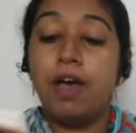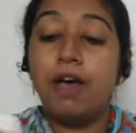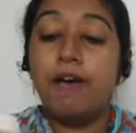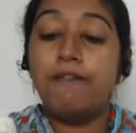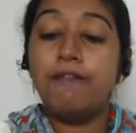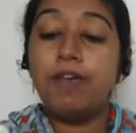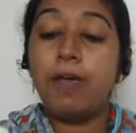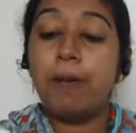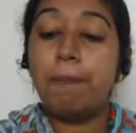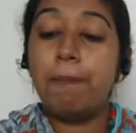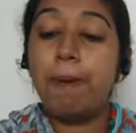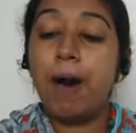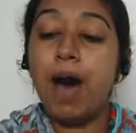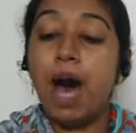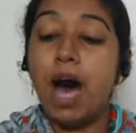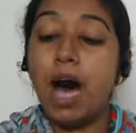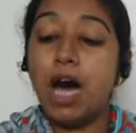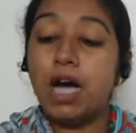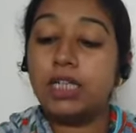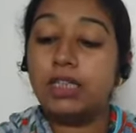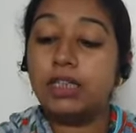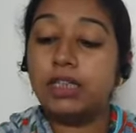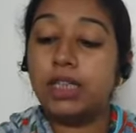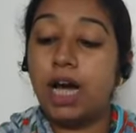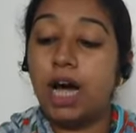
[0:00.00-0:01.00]
We
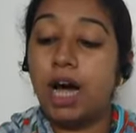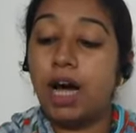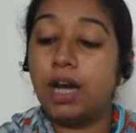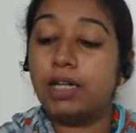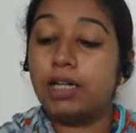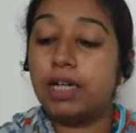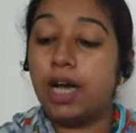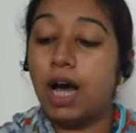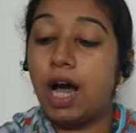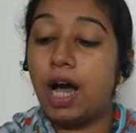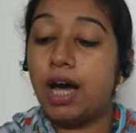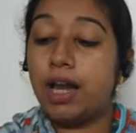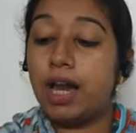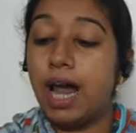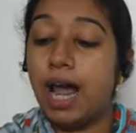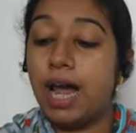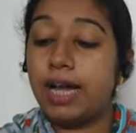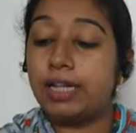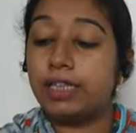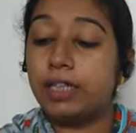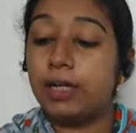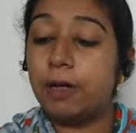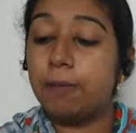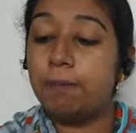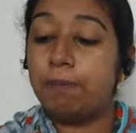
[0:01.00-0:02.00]
parked our car at
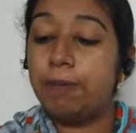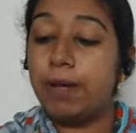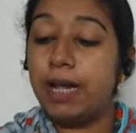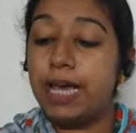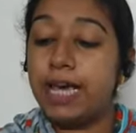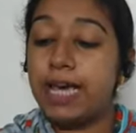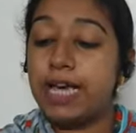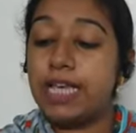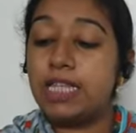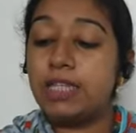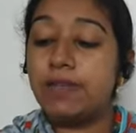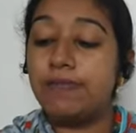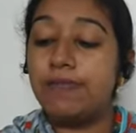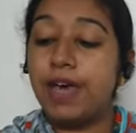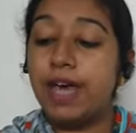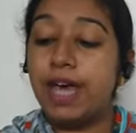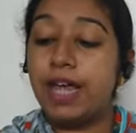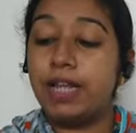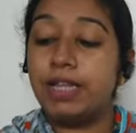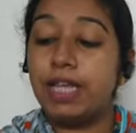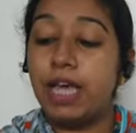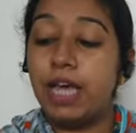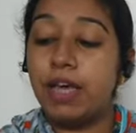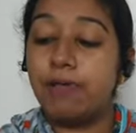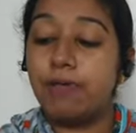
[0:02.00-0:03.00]
a place where
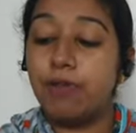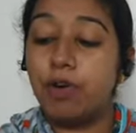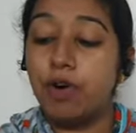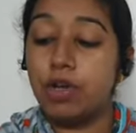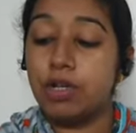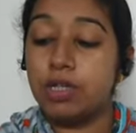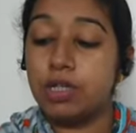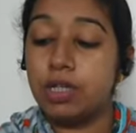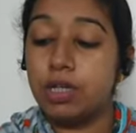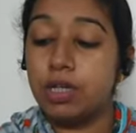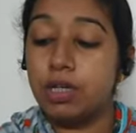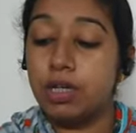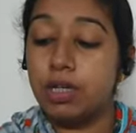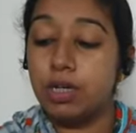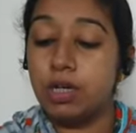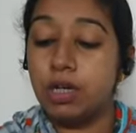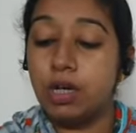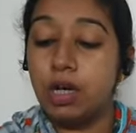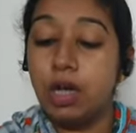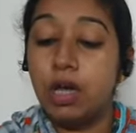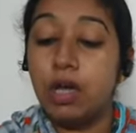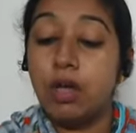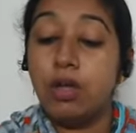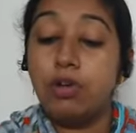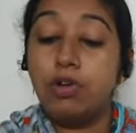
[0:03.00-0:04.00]
there was a
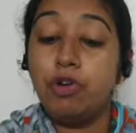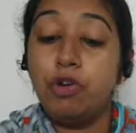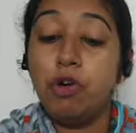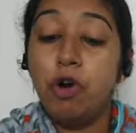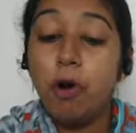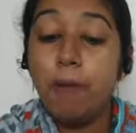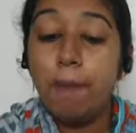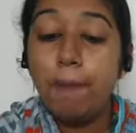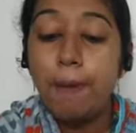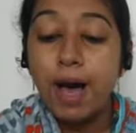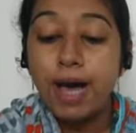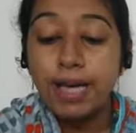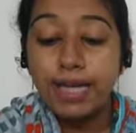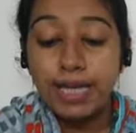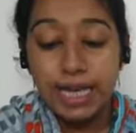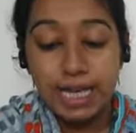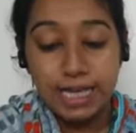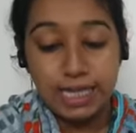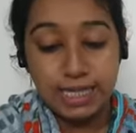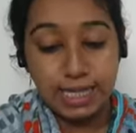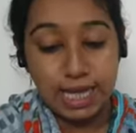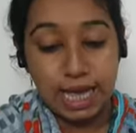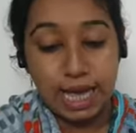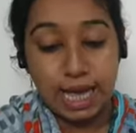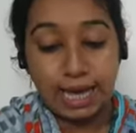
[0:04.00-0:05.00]
no parking
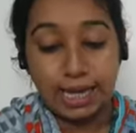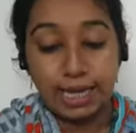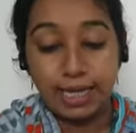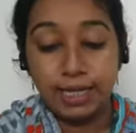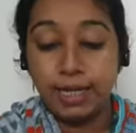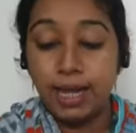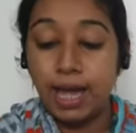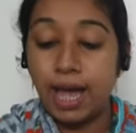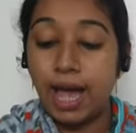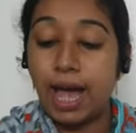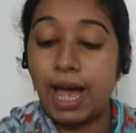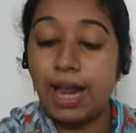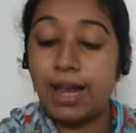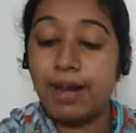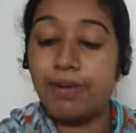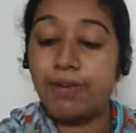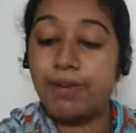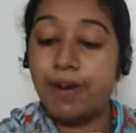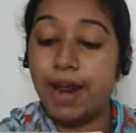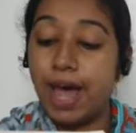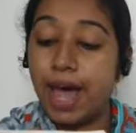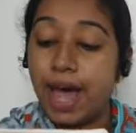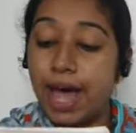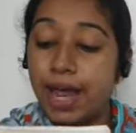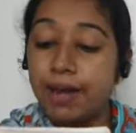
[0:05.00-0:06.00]
sign and
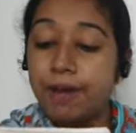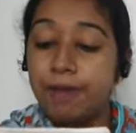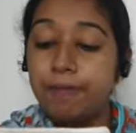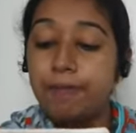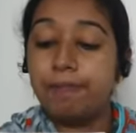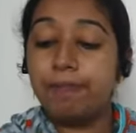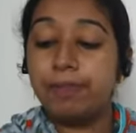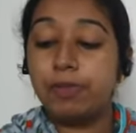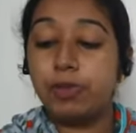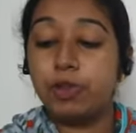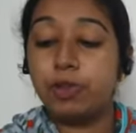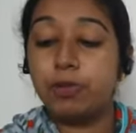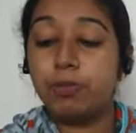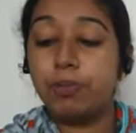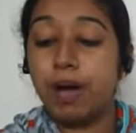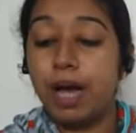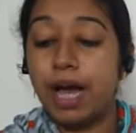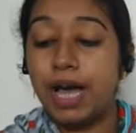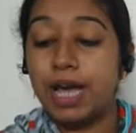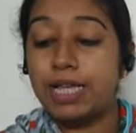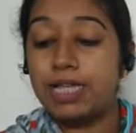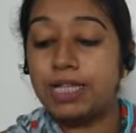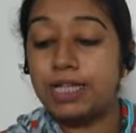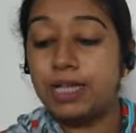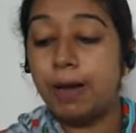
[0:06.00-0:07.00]
ran to
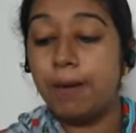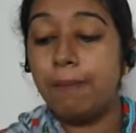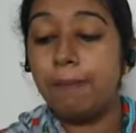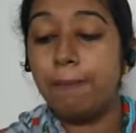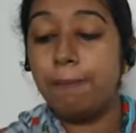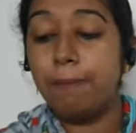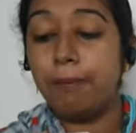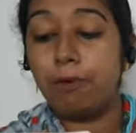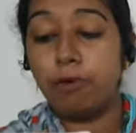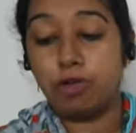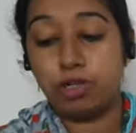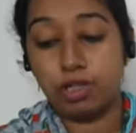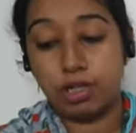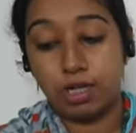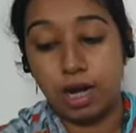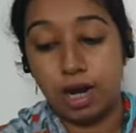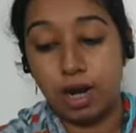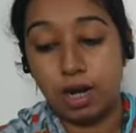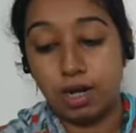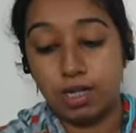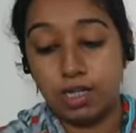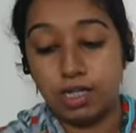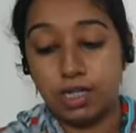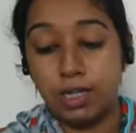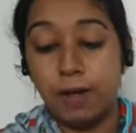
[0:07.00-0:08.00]
buy some
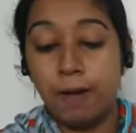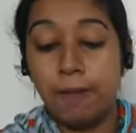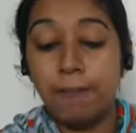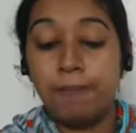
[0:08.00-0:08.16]
postcards.